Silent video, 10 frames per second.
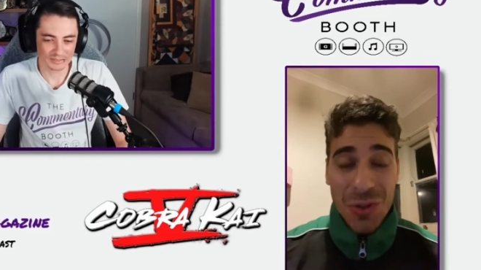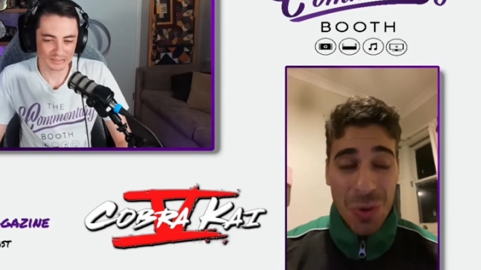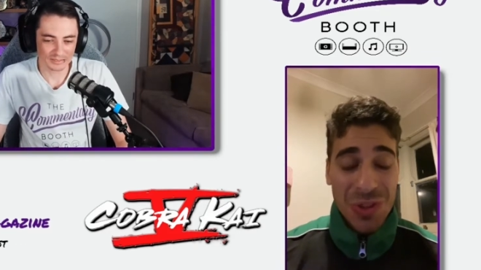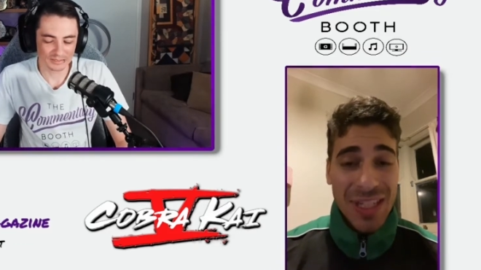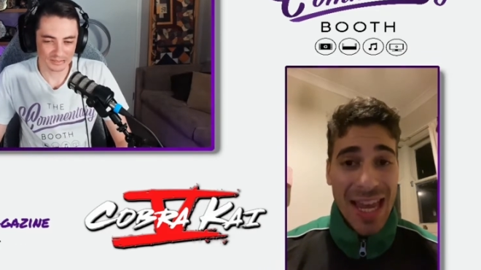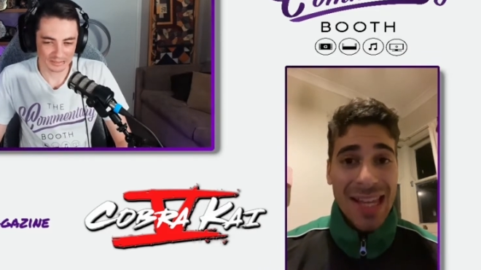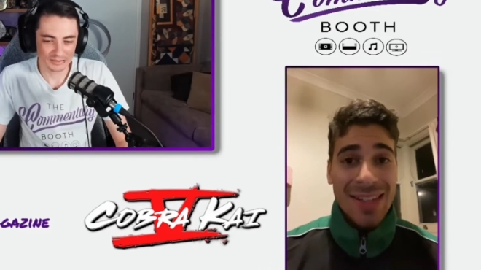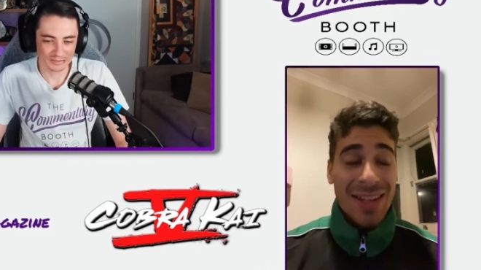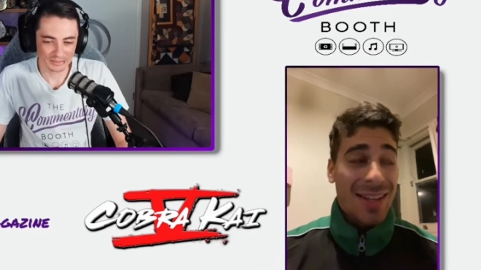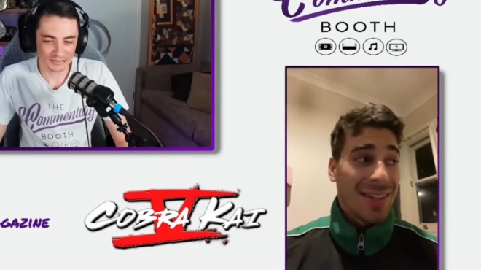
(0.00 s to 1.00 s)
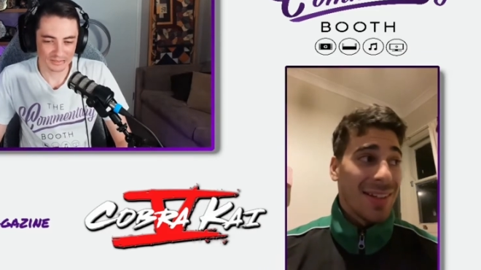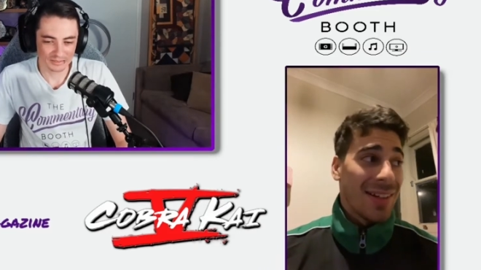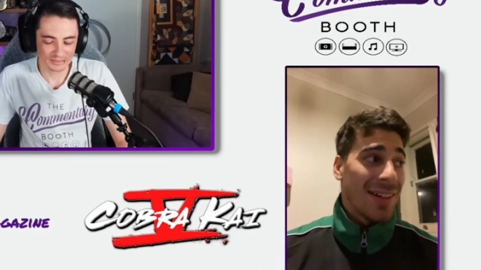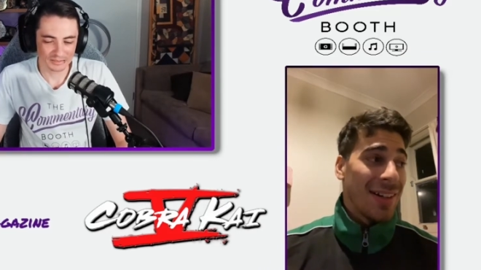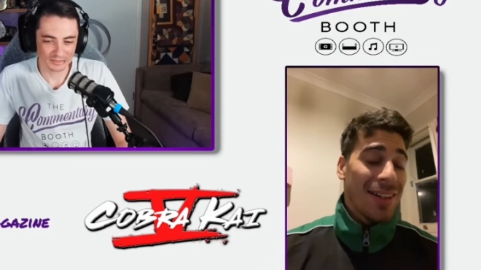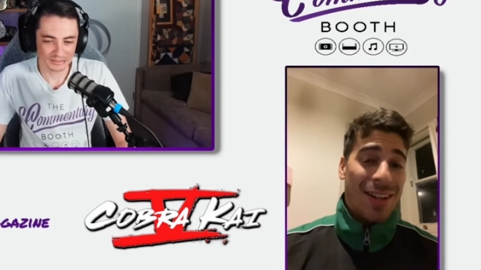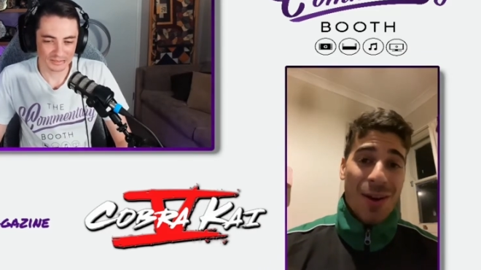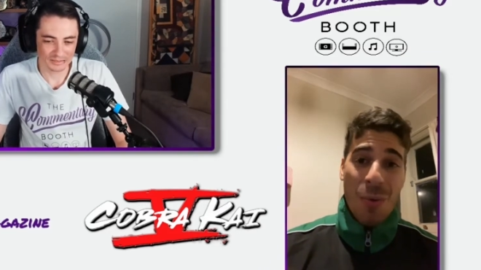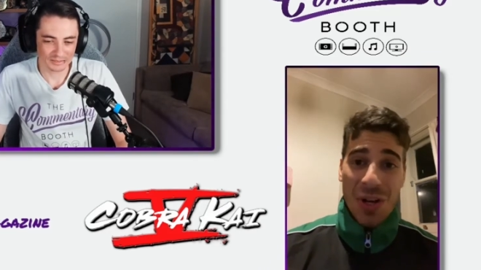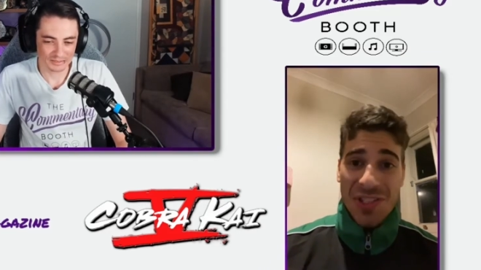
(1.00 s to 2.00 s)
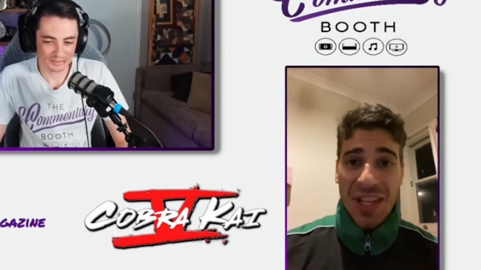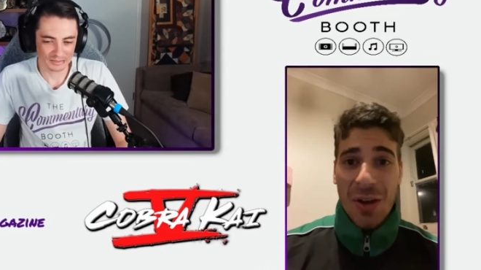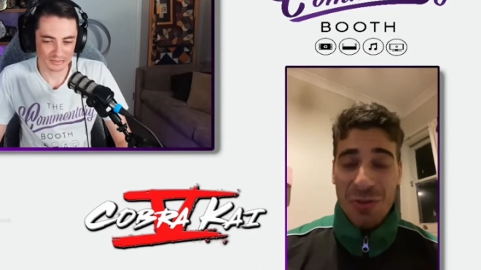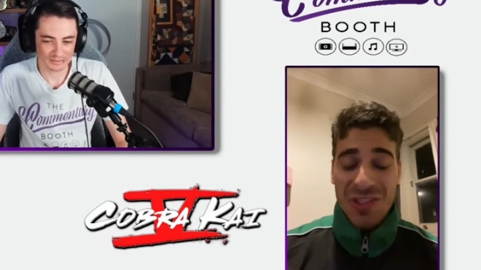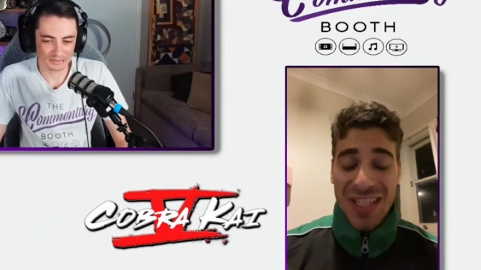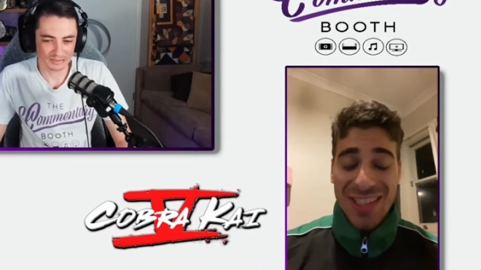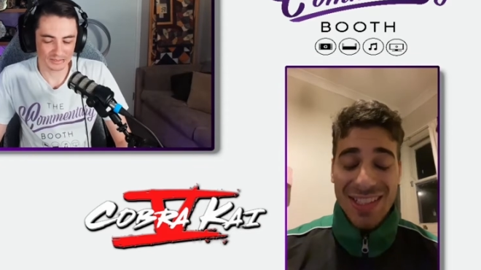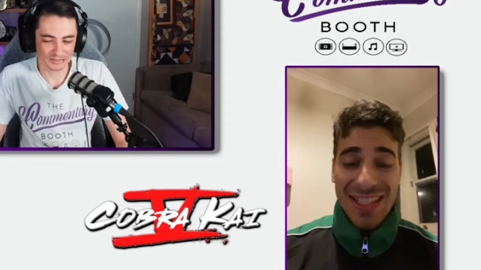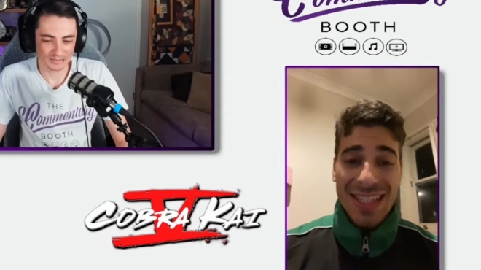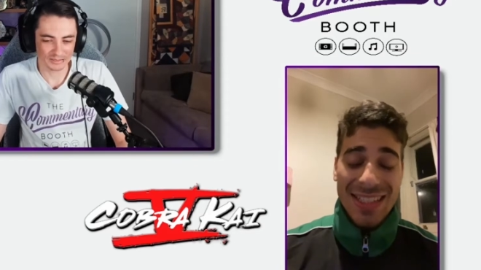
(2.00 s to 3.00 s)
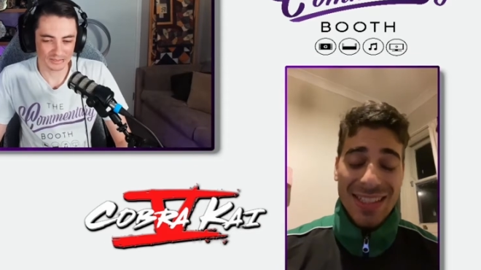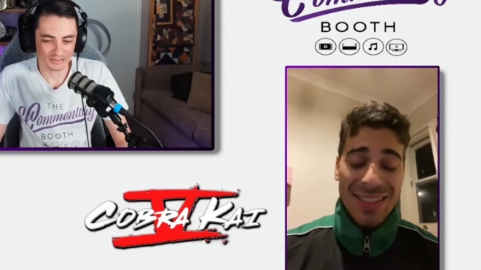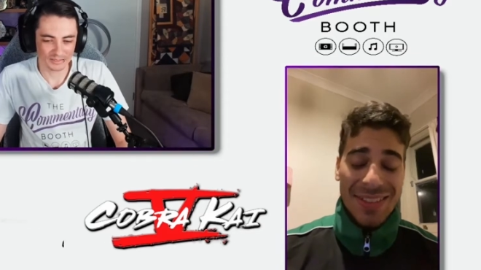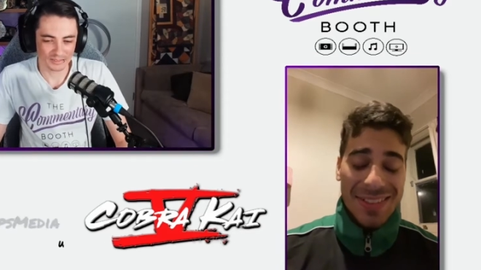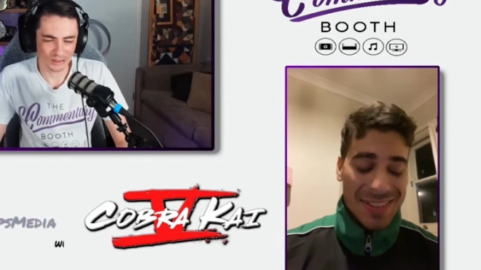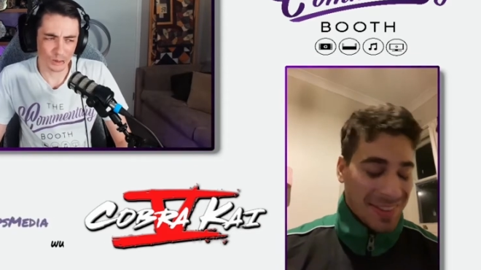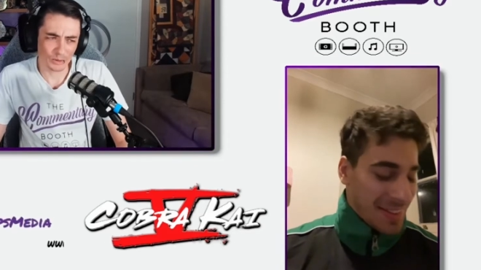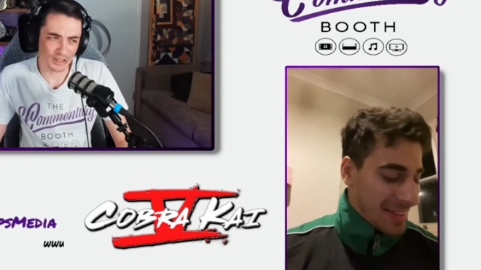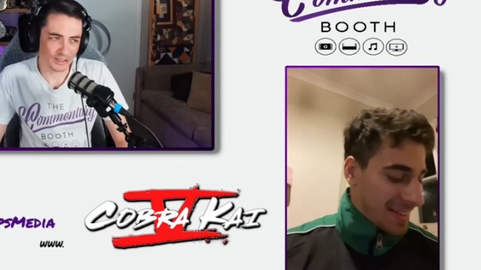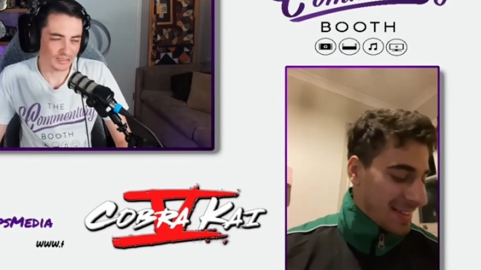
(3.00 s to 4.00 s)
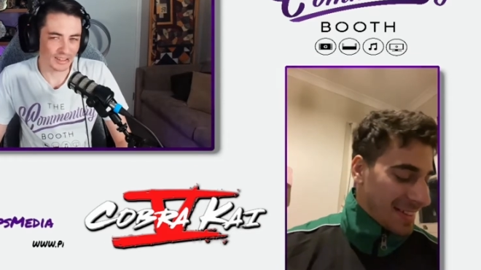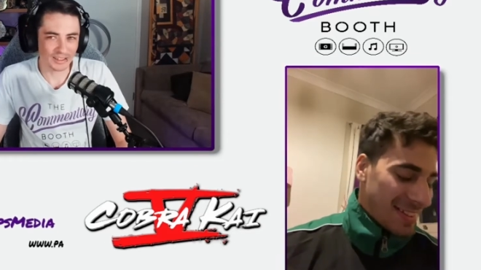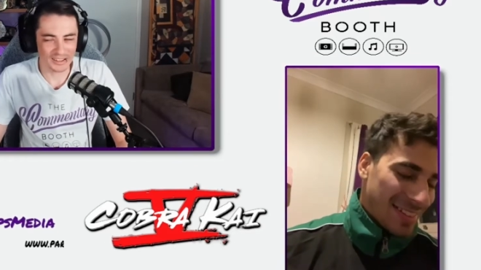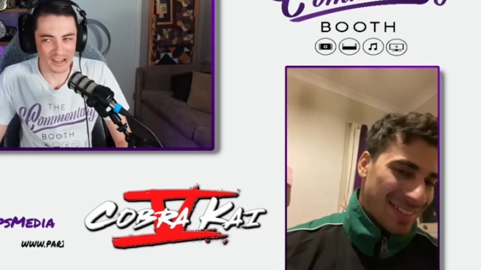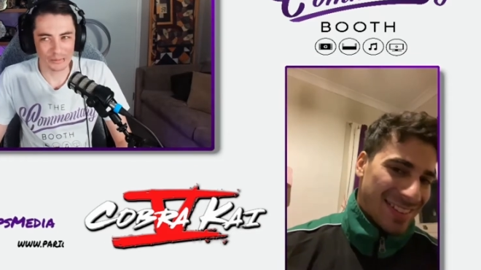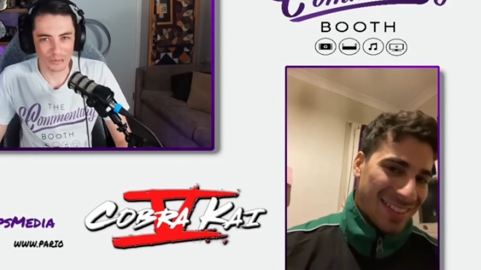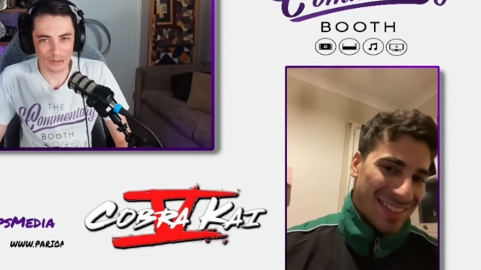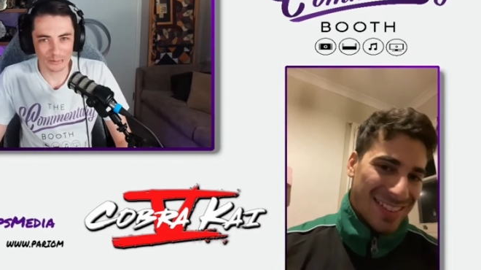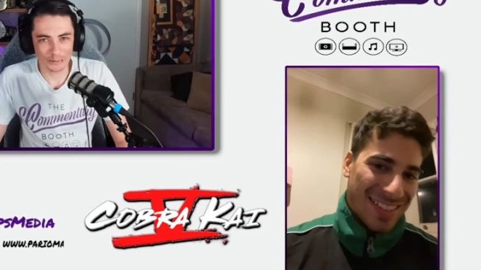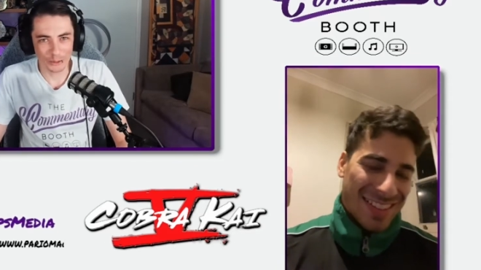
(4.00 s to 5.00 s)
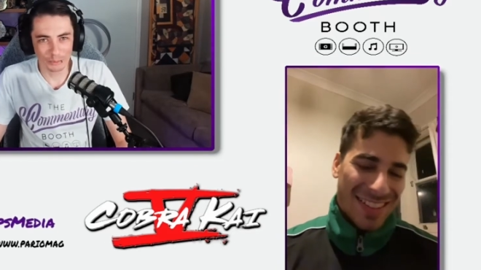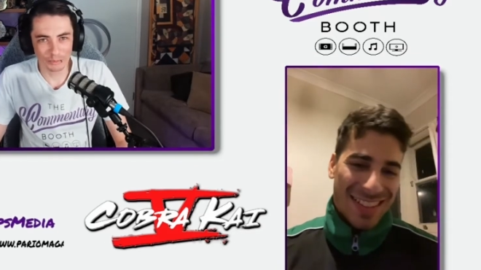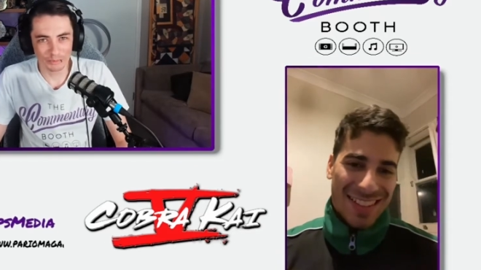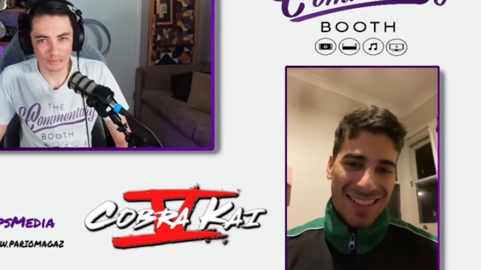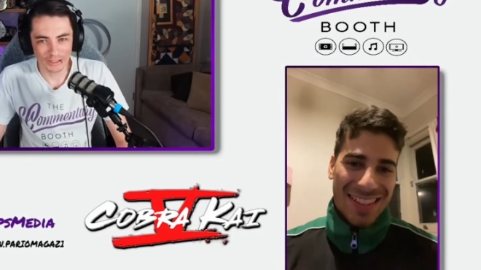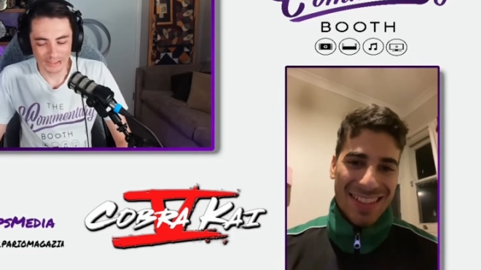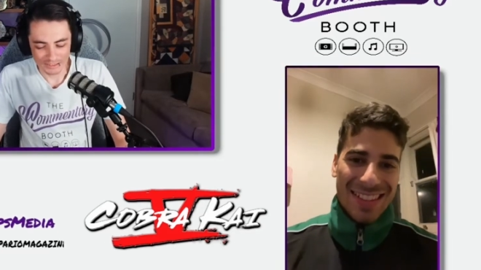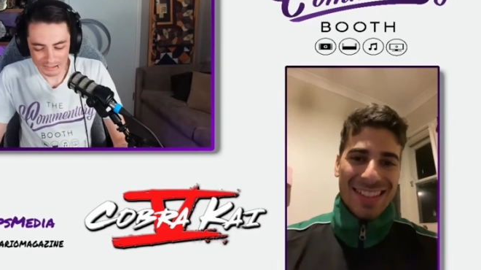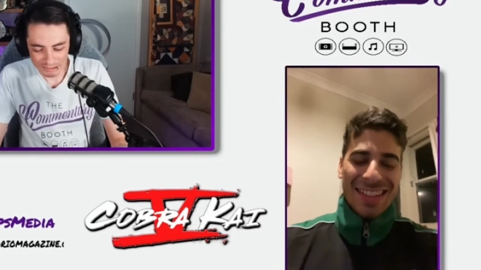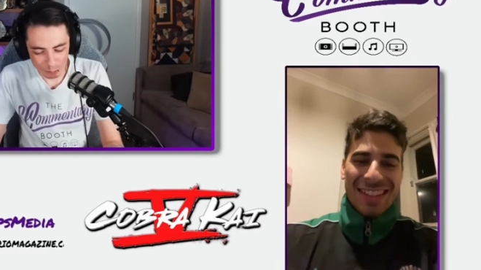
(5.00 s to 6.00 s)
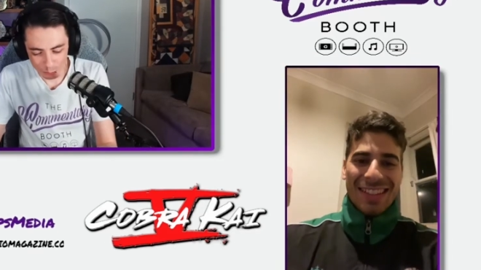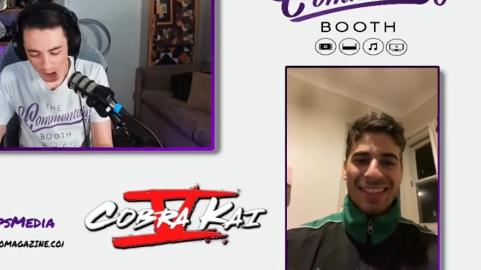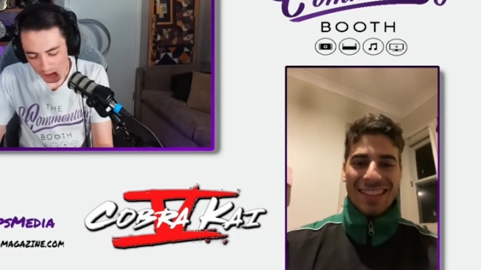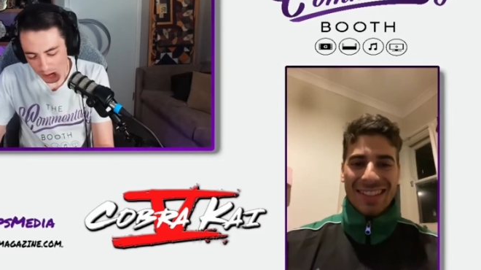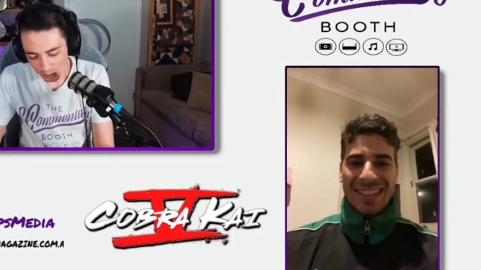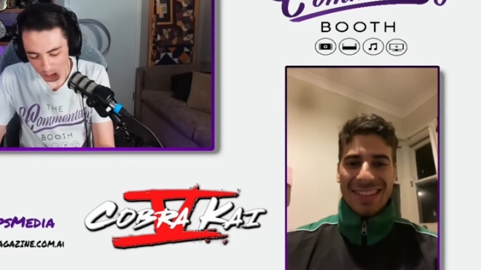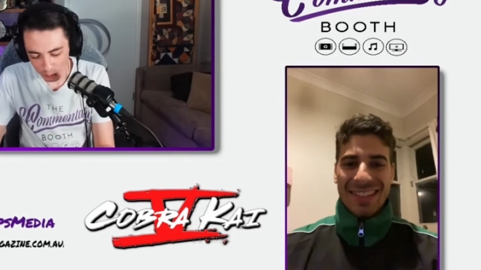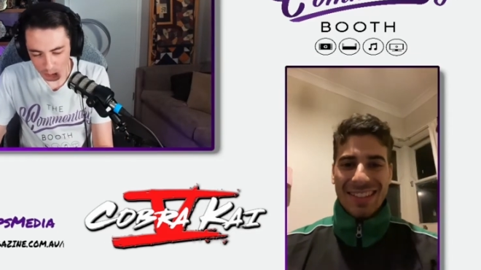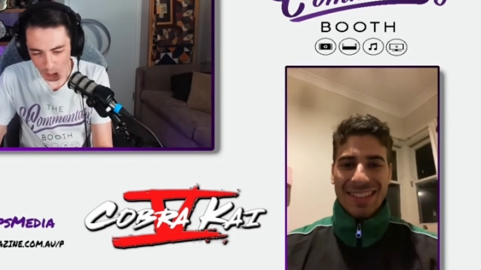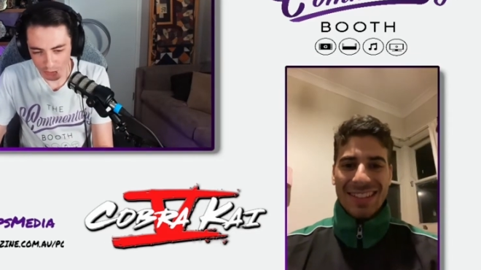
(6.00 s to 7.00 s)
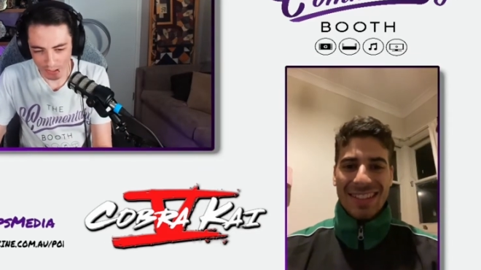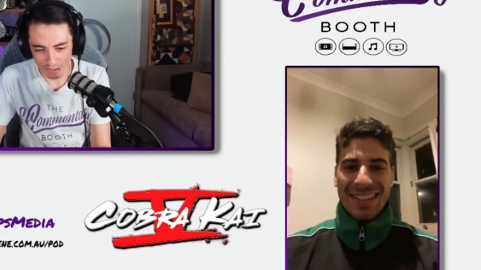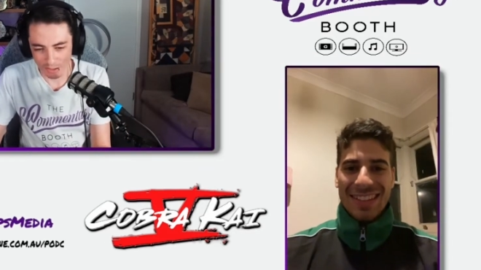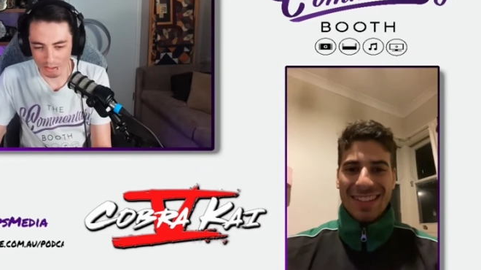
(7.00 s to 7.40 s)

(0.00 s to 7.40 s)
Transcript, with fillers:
Speaker 1: towards the end, and uh, what a setup for season six.
Speaker 2: Oh yeah, like yeah, it went from this little regional small town